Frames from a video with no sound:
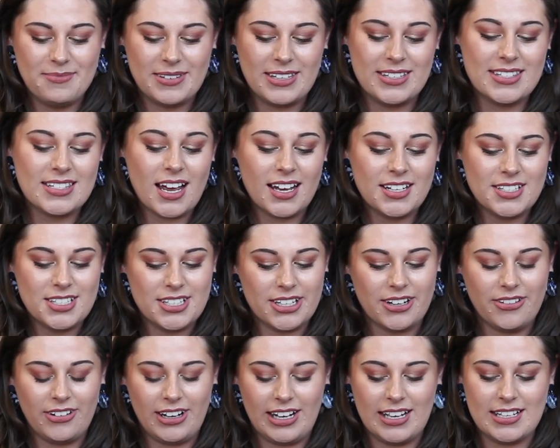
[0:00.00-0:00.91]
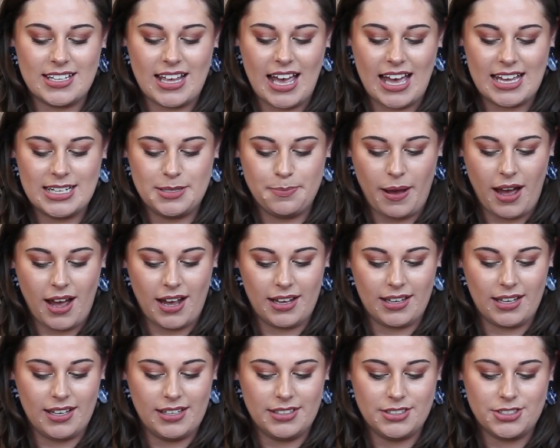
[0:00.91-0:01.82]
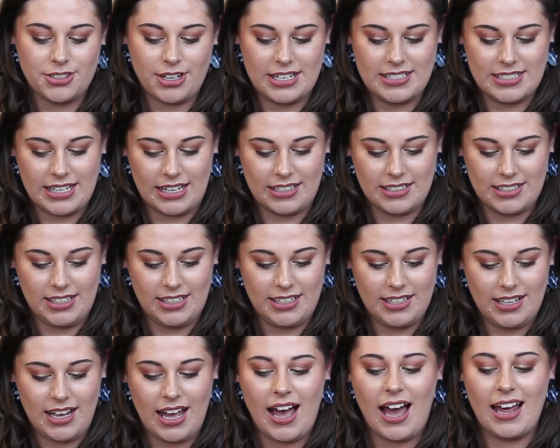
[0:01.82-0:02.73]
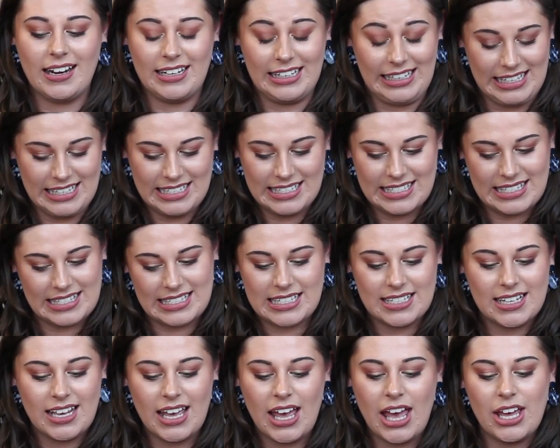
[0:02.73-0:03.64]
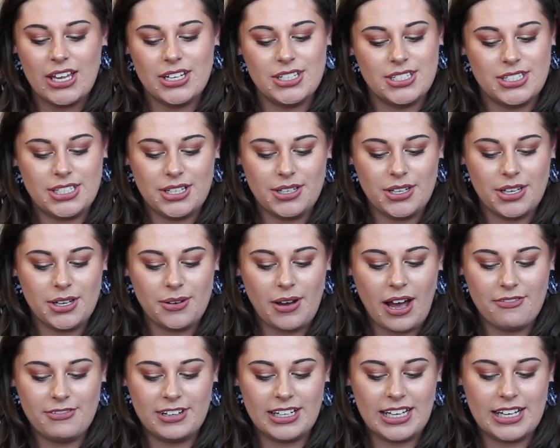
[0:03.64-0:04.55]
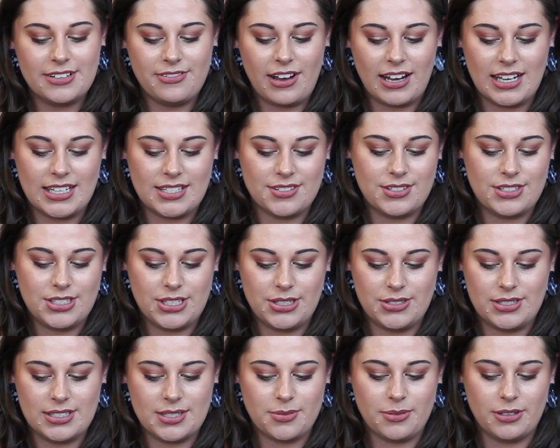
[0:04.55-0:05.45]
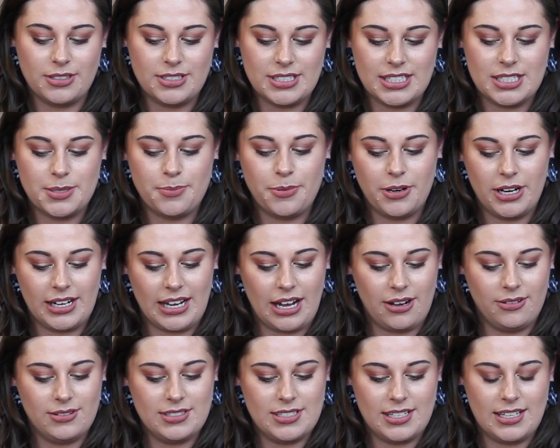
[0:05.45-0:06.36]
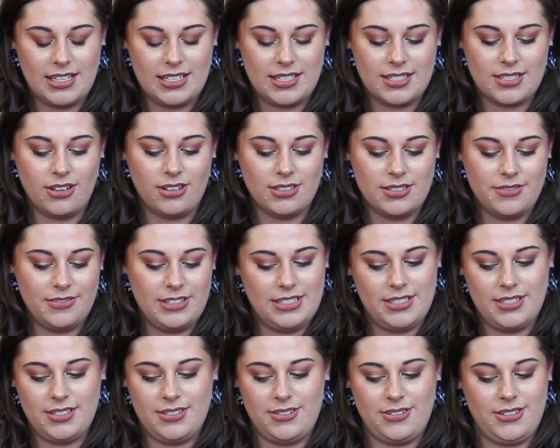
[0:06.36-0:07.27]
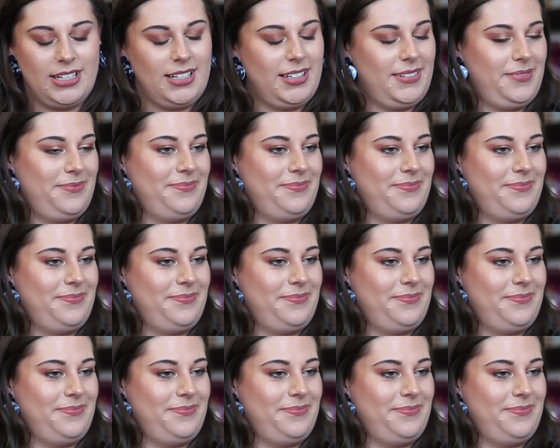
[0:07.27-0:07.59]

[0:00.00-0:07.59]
You started your career as a head buyer and trend analyst. Do you have any advice for students wanting to break out into this sort of industry?